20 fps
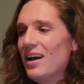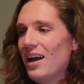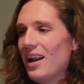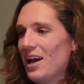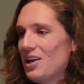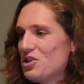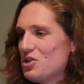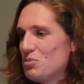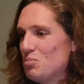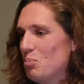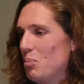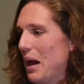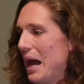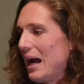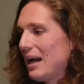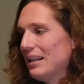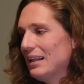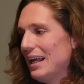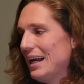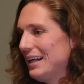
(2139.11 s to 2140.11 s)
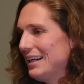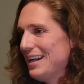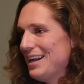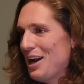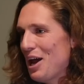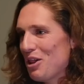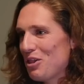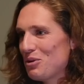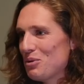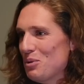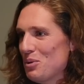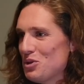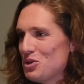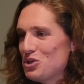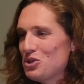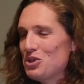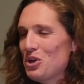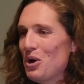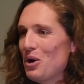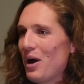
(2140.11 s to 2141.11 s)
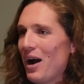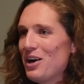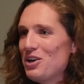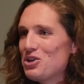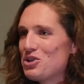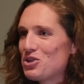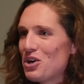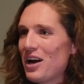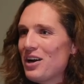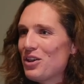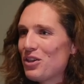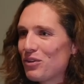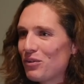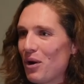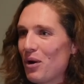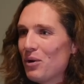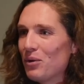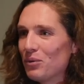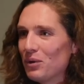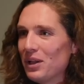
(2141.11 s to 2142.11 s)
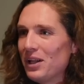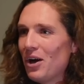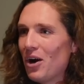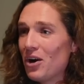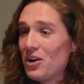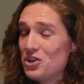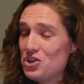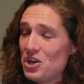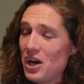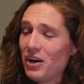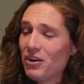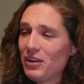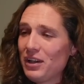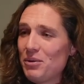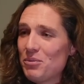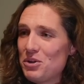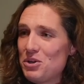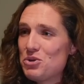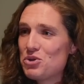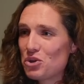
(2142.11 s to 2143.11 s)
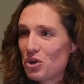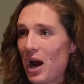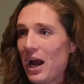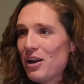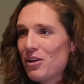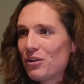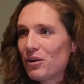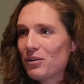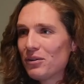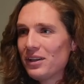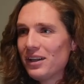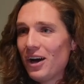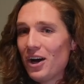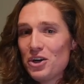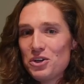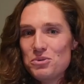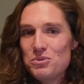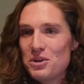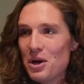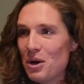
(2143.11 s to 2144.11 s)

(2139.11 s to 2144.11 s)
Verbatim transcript: And I just backlegged it. And I threw it so I just tried to throw it really hard. And generally, when you try to throw it really hard, you